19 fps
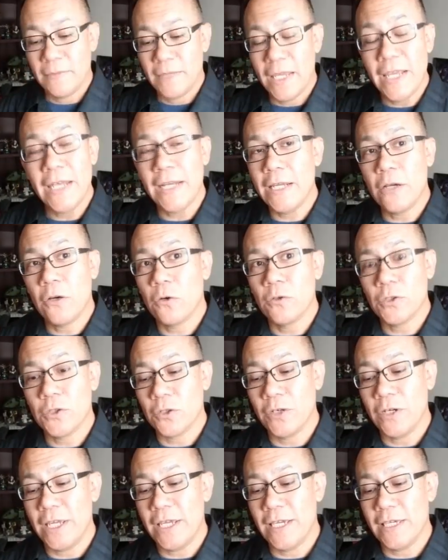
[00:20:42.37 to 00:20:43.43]
Eating
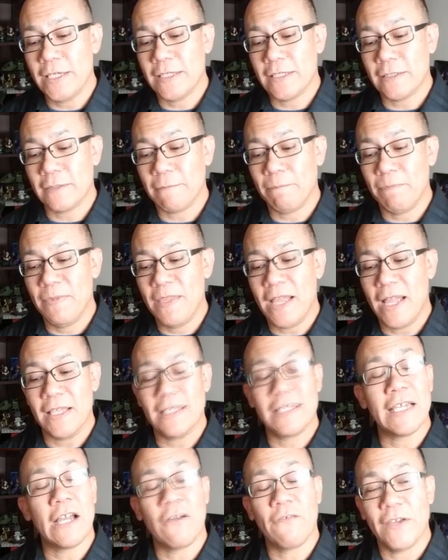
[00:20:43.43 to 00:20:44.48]
kosher is not
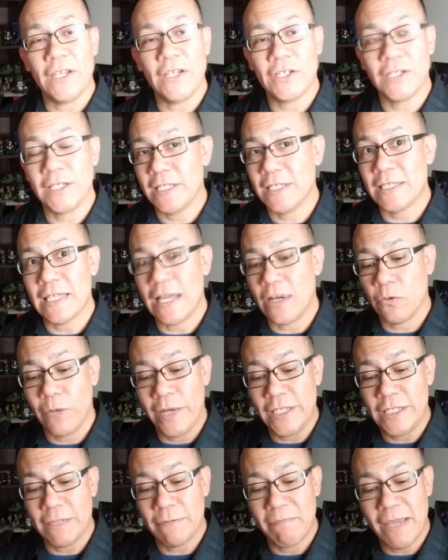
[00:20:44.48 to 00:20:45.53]
salvation. It's not a
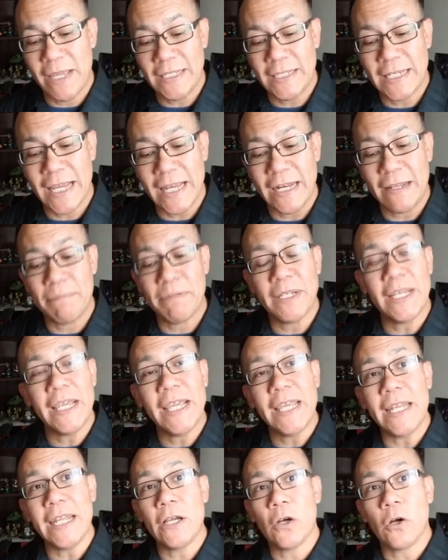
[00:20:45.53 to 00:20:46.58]
way to maintain it. But
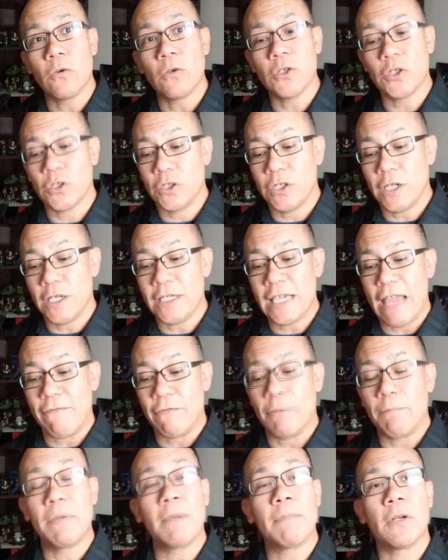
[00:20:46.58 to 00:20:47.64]
eating kosher does have
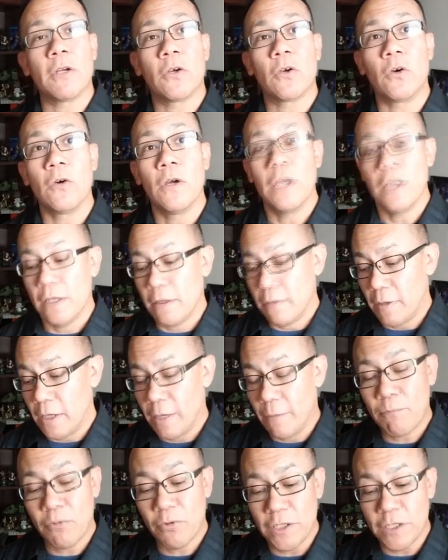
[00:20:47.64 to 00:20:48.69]
a biblical
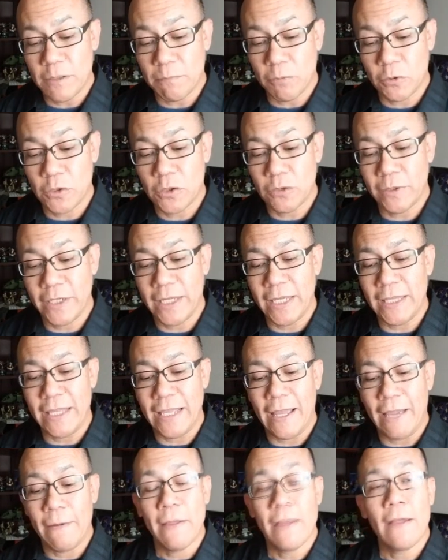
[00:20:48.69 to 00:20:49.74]
principle to it, in
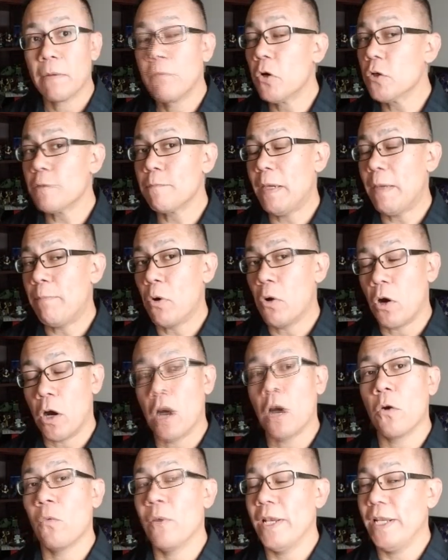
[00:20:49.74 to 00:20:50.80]
that most people
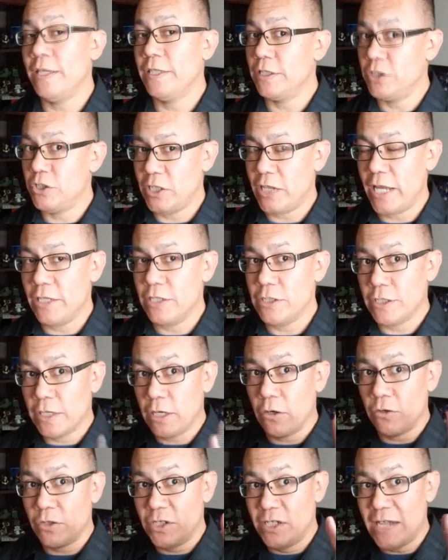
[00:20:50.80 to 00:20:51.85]
aren't willing to change
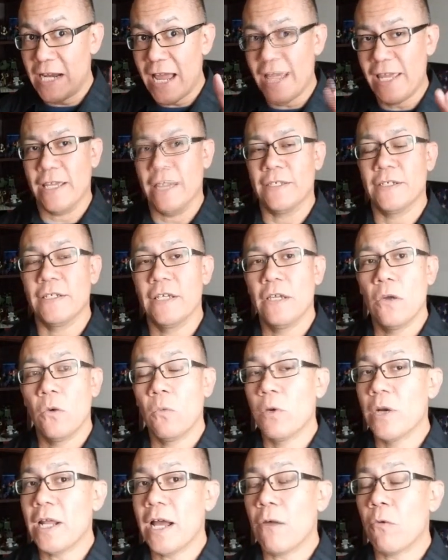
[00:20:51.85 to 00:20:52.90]
their diet.
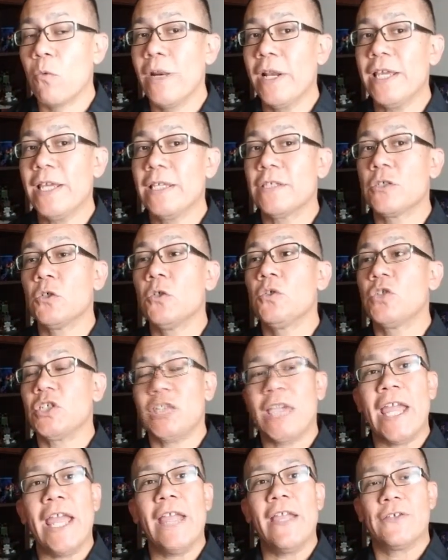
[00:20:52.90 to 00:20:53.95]
We're not willing to
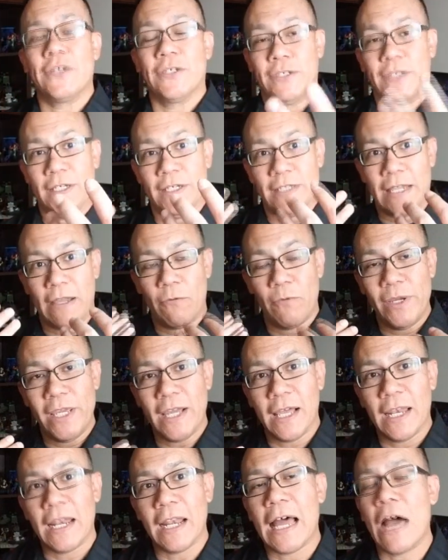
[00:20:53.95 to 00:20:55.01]
change the things that we
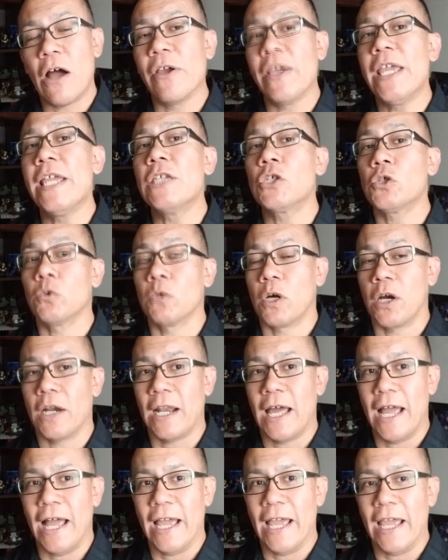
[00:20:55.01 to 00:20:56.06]
allow into our
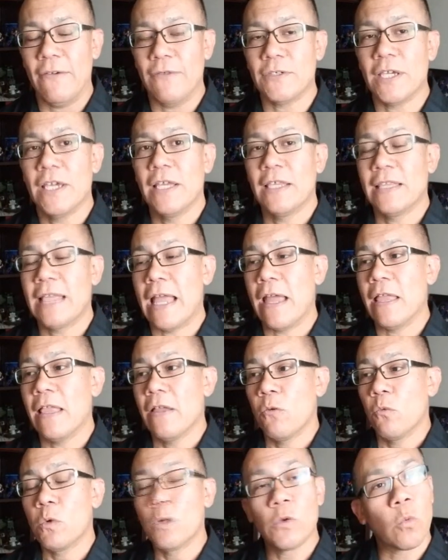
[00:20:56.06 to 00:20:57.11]
lives that
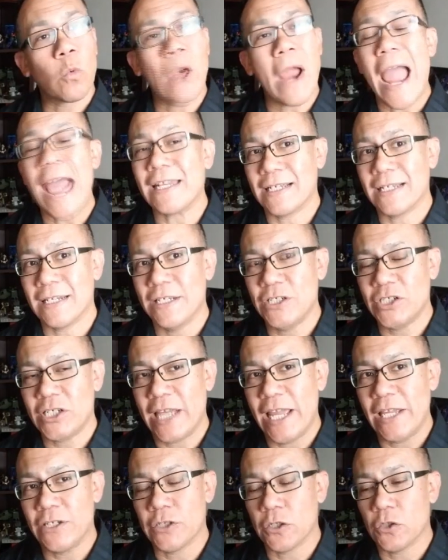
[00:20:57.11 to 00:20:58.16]
would radically
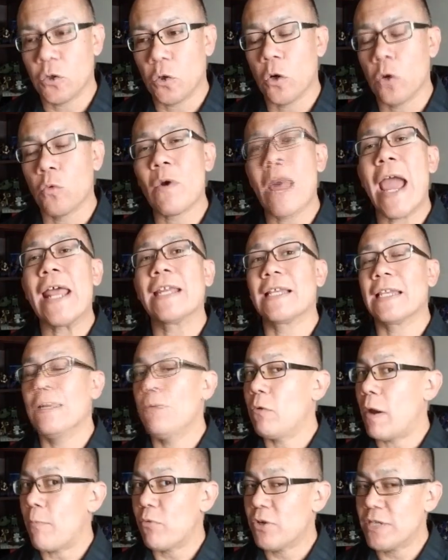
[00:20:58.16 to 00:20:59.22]
change us or radically
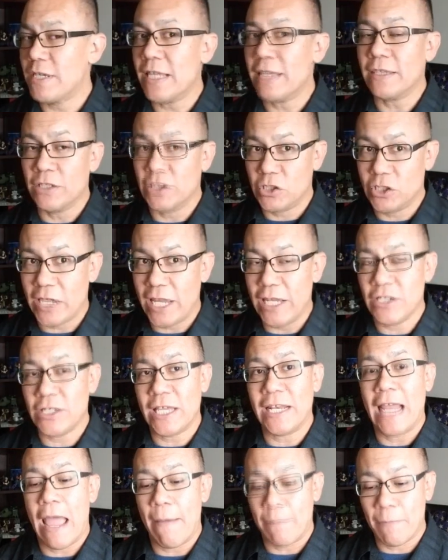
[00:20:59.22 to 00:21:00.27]
represent the change
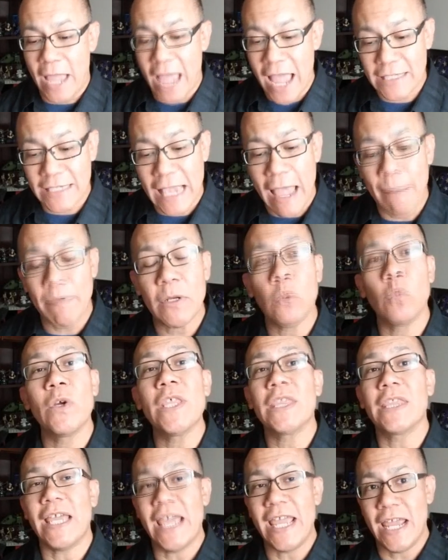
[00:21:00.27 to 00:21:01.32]
that has happened
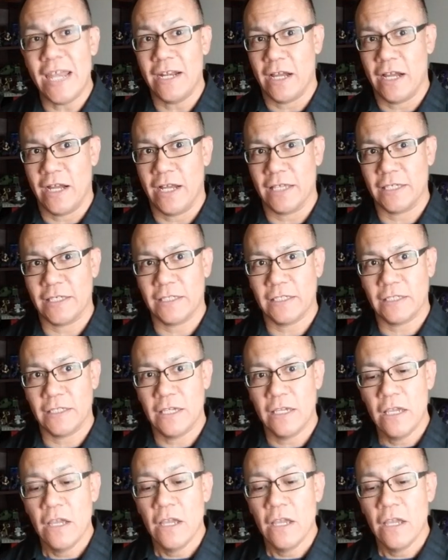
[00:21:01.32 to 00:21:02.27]
within us.